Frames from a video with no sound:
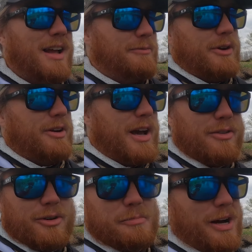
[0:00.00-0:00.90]
I found
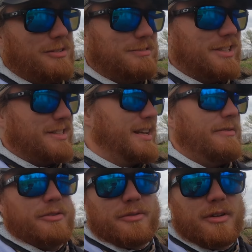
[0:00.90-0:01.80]
another about
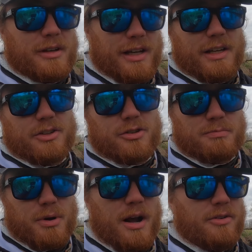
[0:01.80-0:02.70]
7-inch
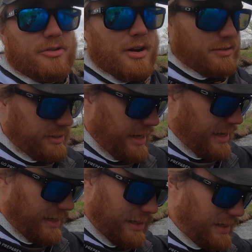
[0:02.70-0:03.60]
brown trout
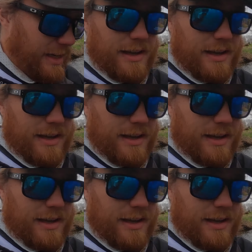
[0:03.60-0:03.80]
dead